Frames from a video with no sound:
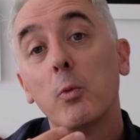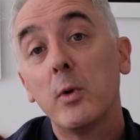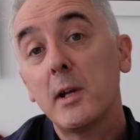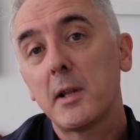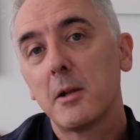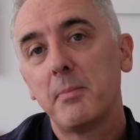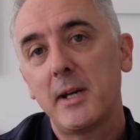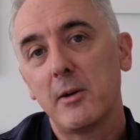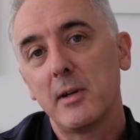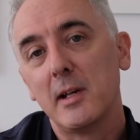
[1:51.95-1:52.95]
What it's
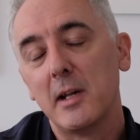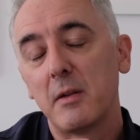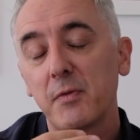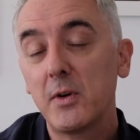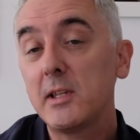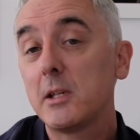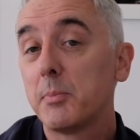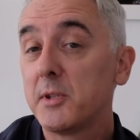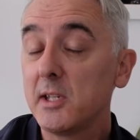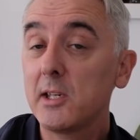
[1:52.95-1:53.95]
about is finding a
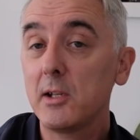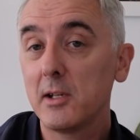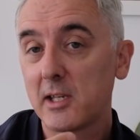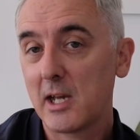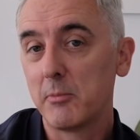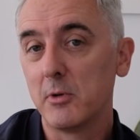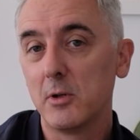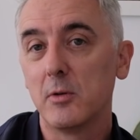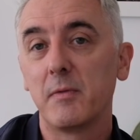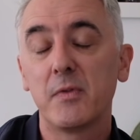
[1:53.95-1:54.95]
particular
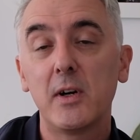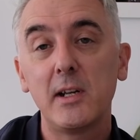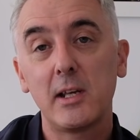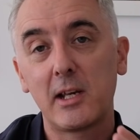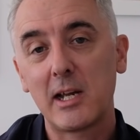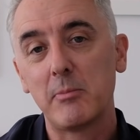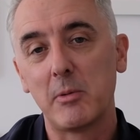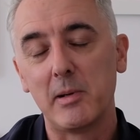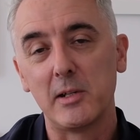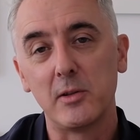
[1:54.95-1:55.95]
camera or finding a camera
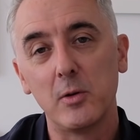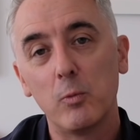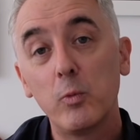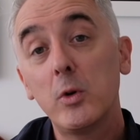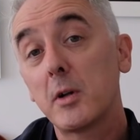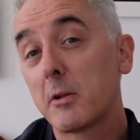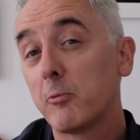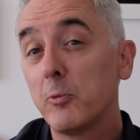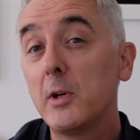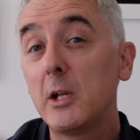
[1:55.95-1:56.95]
brand that works
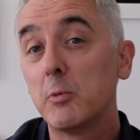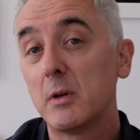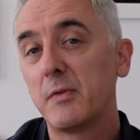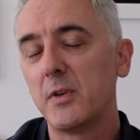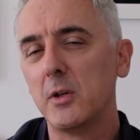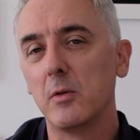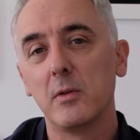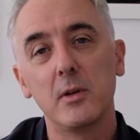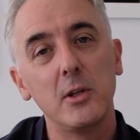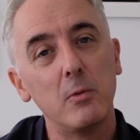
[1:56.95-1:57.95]
really well for you,
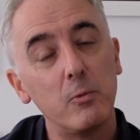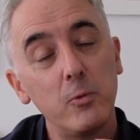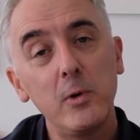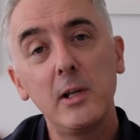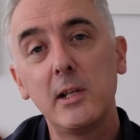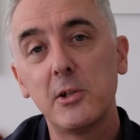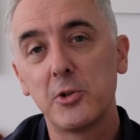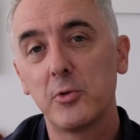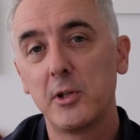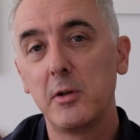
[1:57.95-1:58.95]
that you really
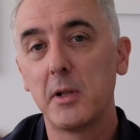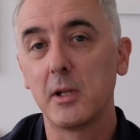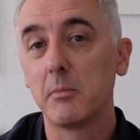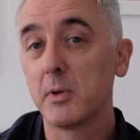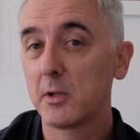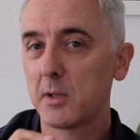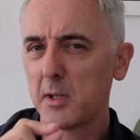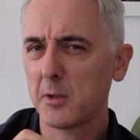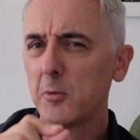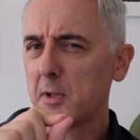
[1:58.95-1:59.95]
enjoy using because
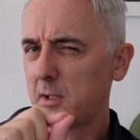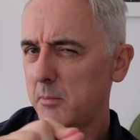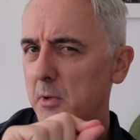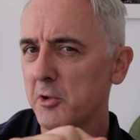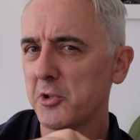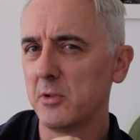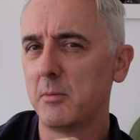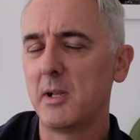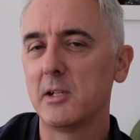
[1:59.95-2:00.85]
there's always an emotional